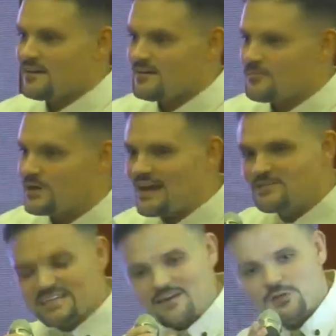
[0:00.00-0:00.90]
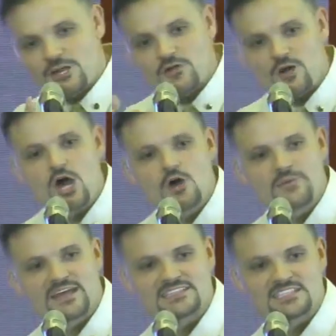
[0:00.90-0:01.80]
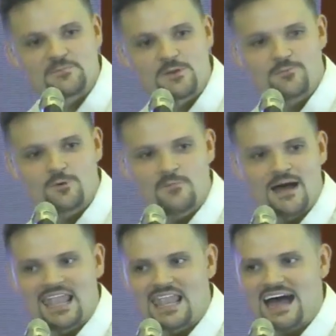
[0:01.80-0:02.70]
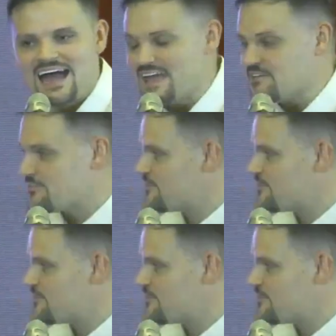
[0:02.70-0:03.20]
But I was able to grow because of the people in my life.